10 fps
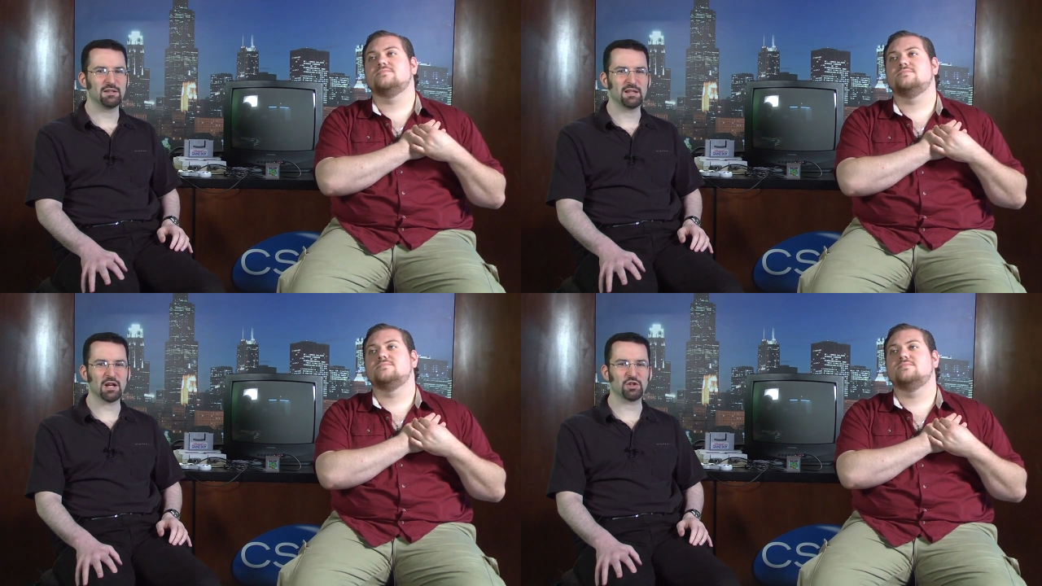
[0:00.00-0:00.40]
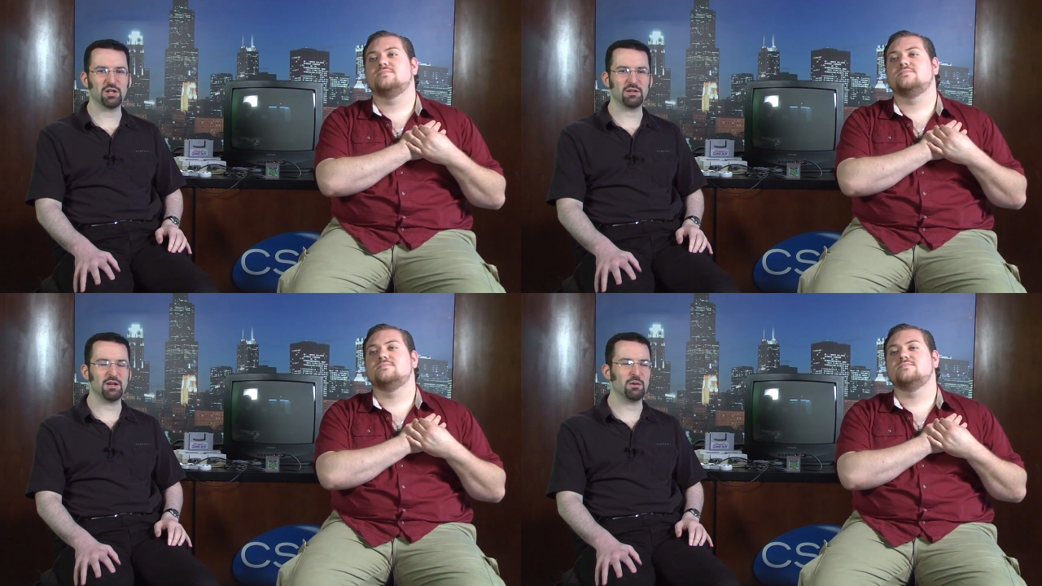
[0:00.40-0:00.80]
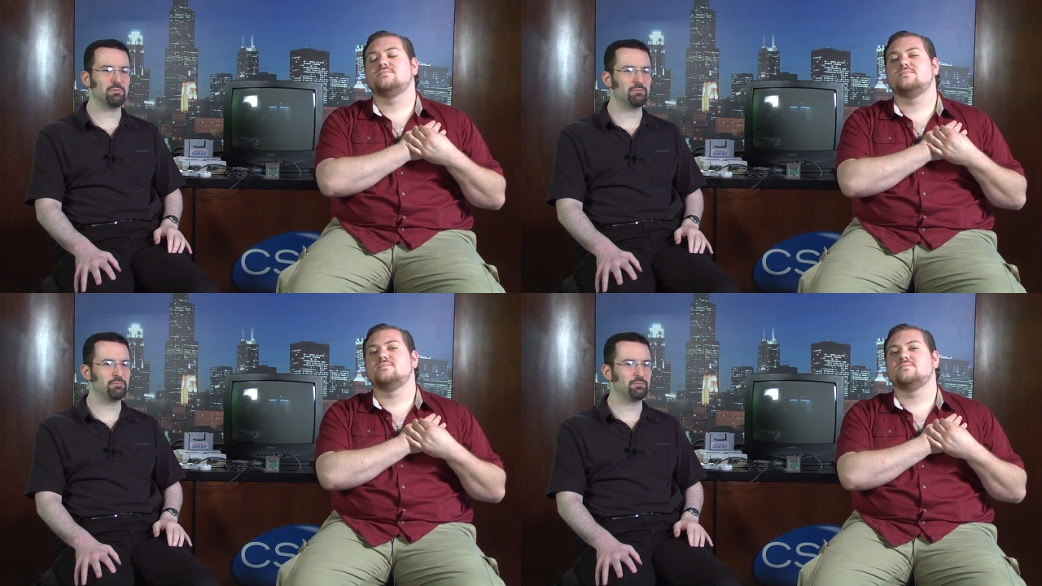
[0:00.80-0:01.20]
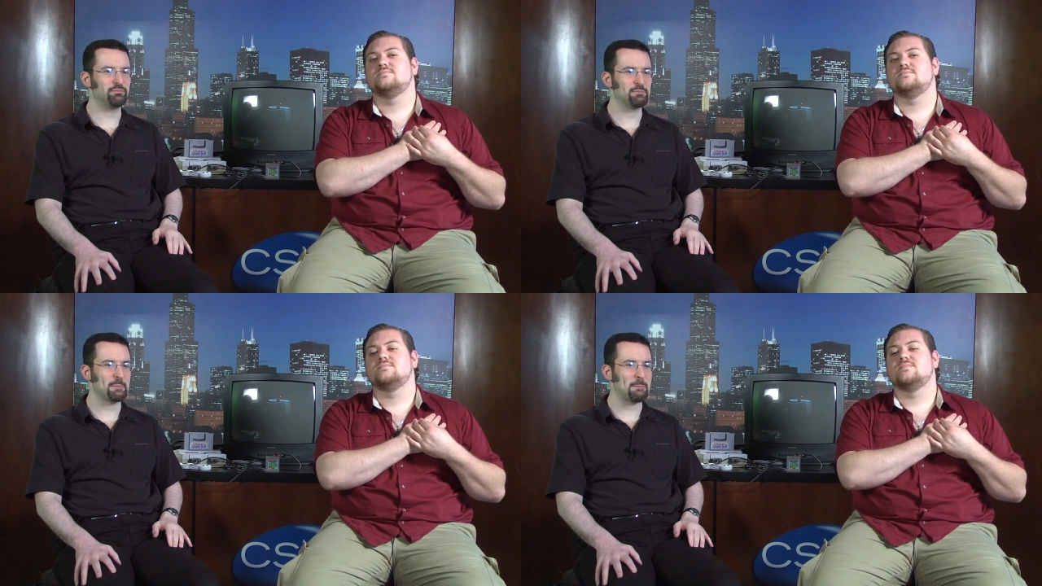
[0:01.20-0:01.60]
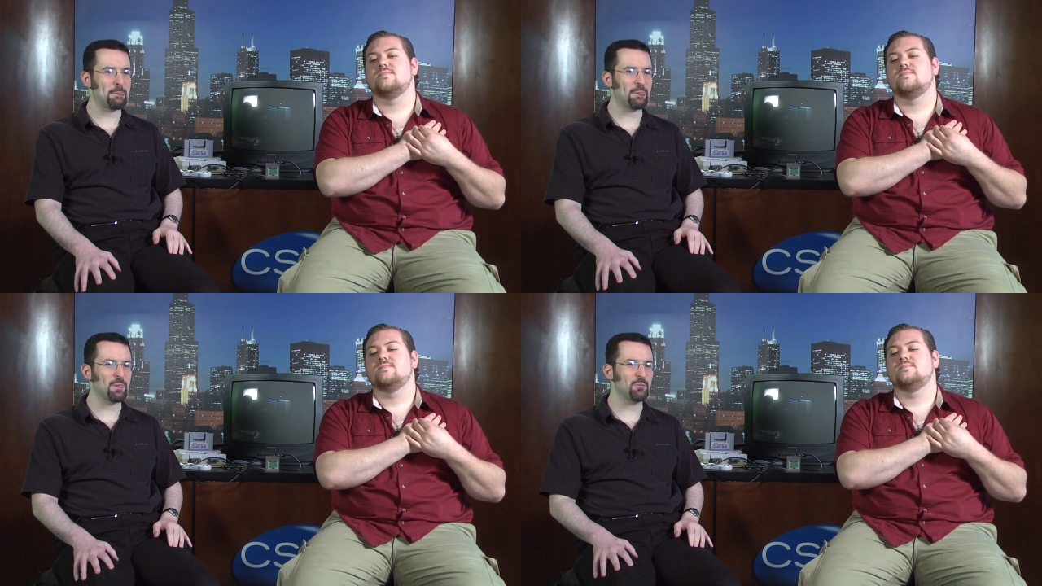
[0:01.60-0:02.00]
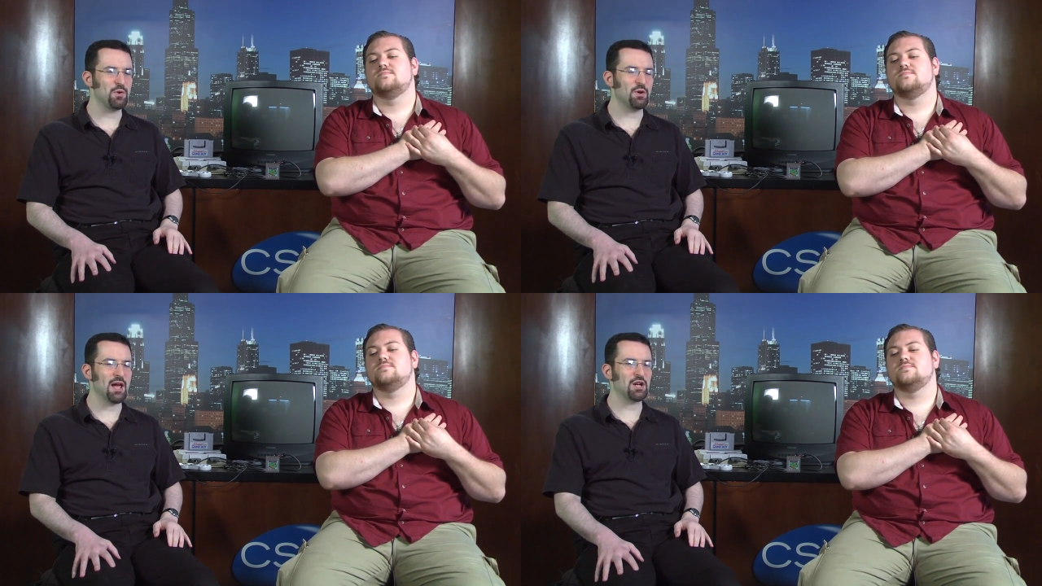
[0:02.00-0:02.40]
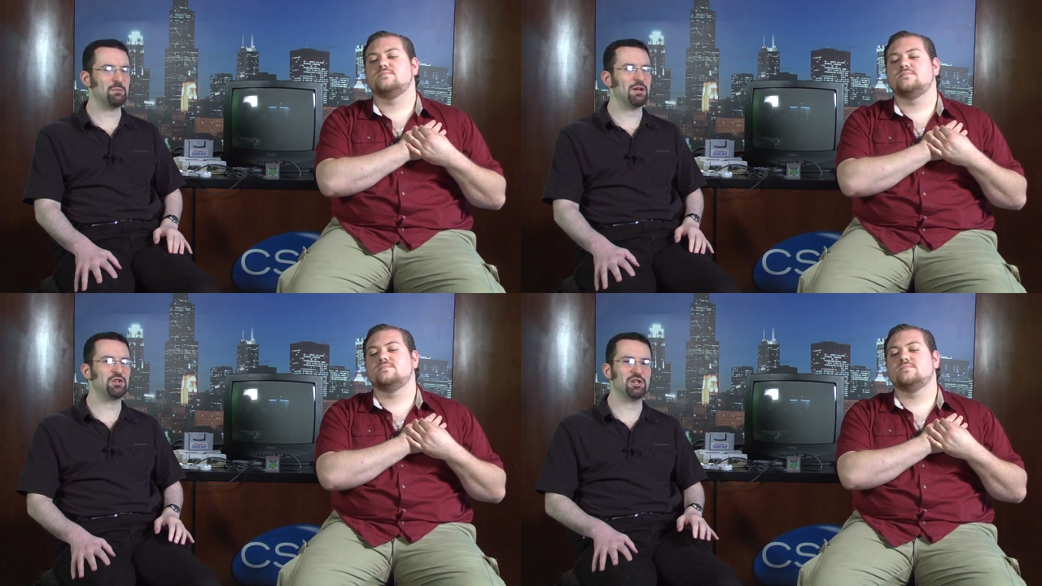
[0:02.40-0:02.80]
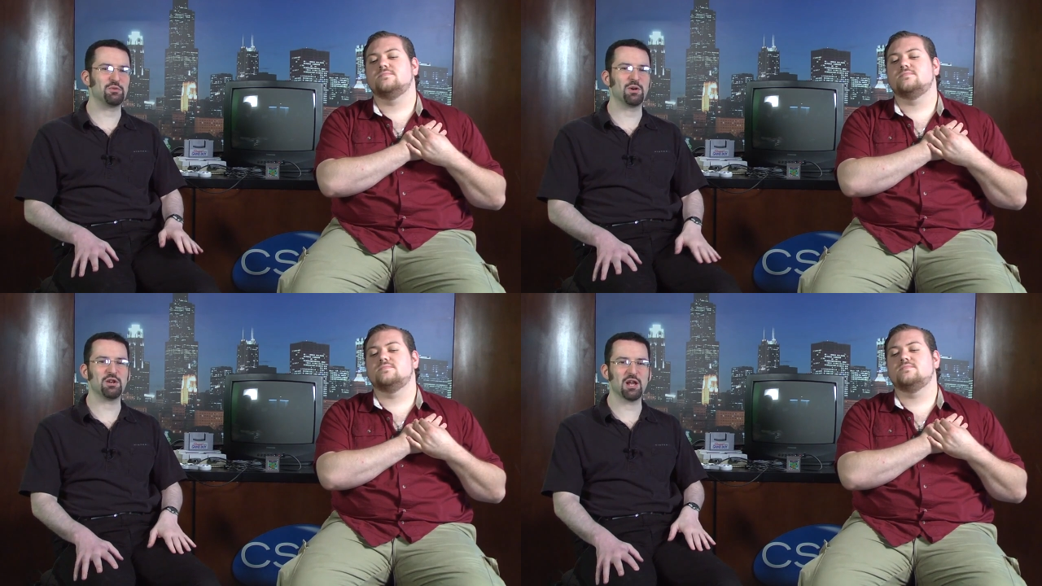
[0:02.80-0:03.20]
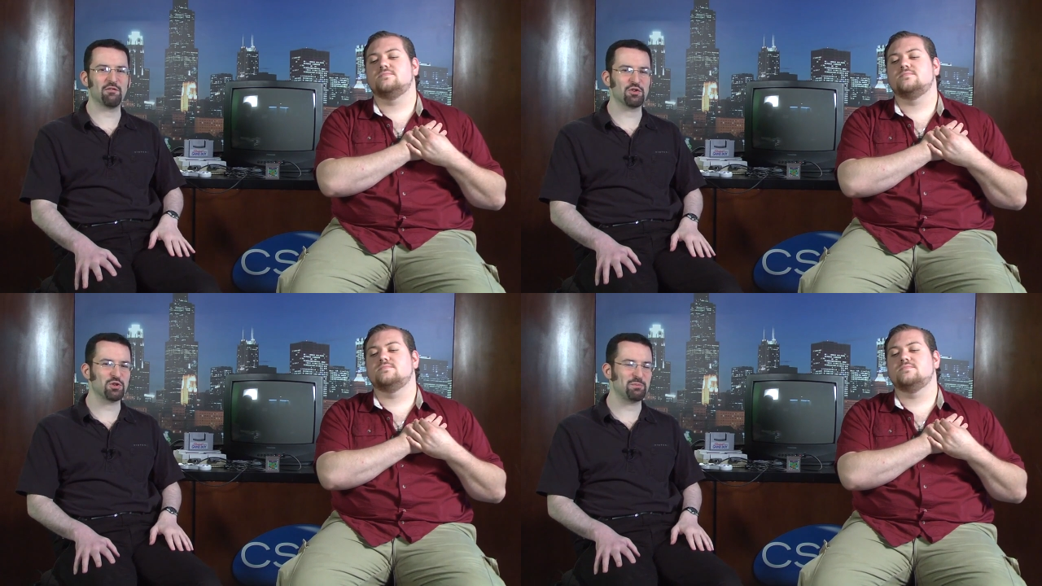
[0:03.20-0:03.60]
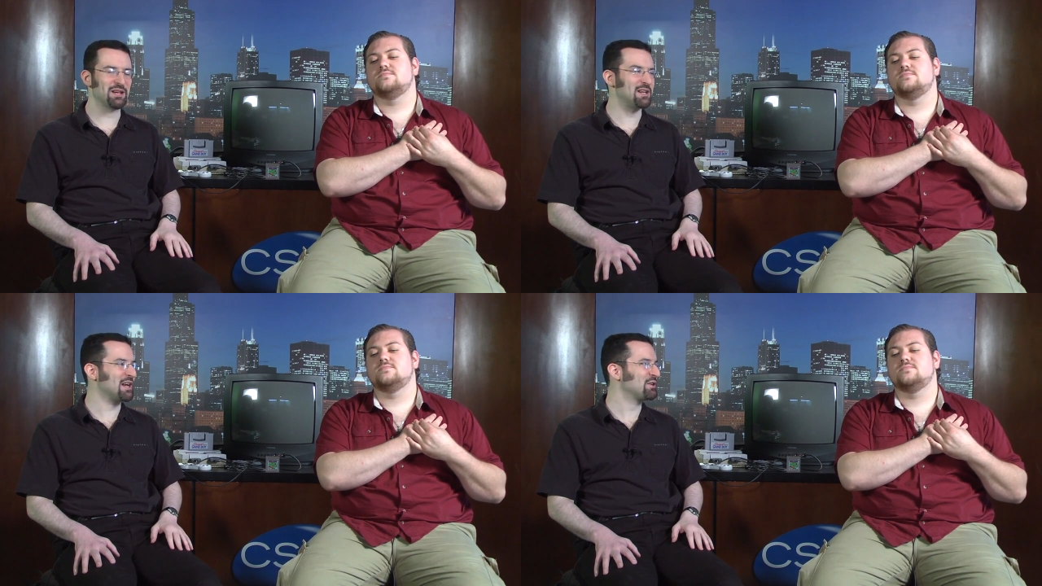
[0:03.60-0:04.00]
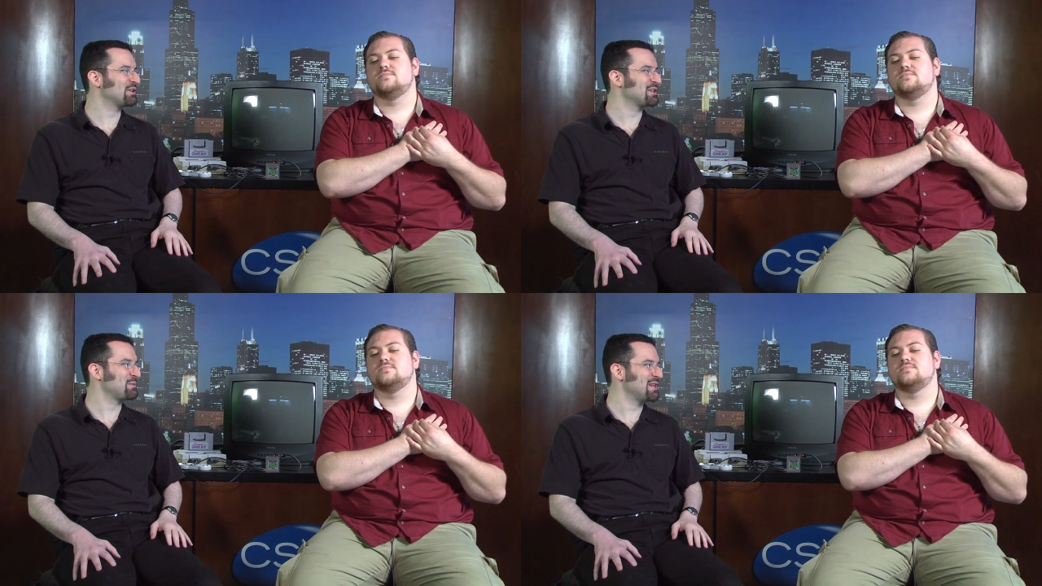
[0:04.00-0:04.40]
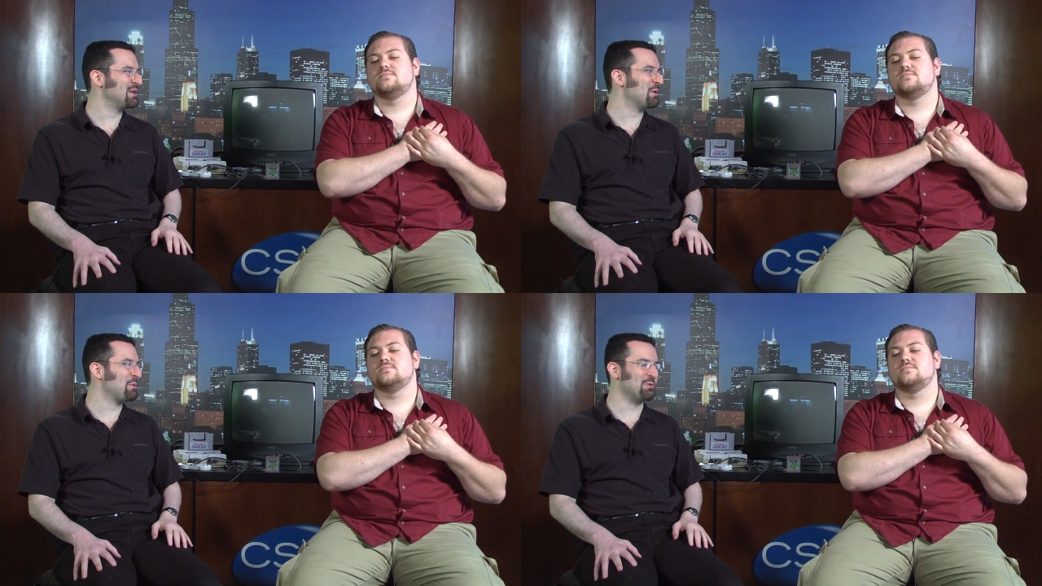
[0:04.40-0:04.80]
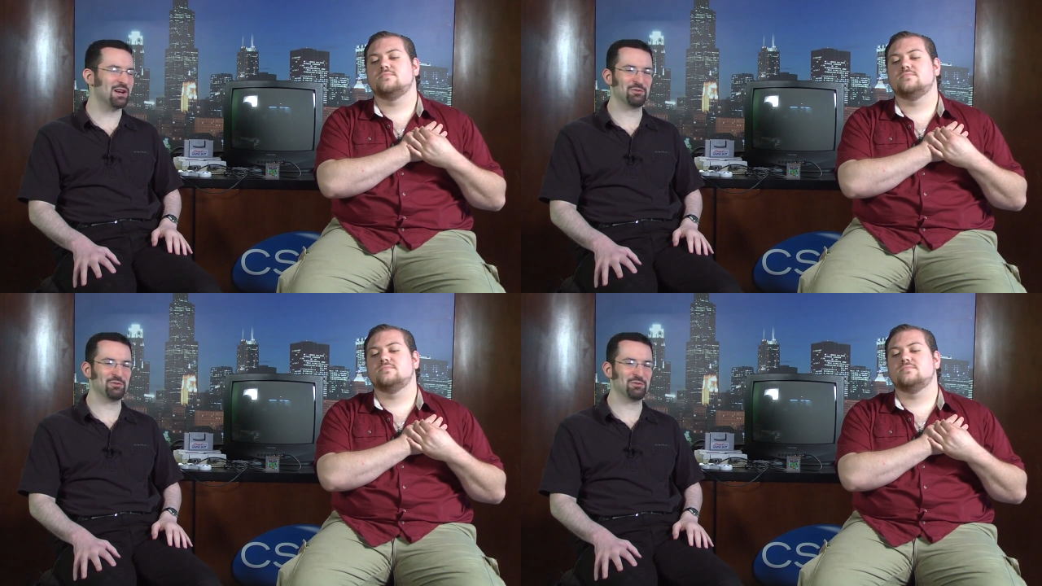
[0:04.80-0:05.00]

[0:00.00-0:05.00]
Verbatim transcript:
Speaker 1: actually, you know, we don't actually mention this one year anniversary spectacular because we didn't know we were going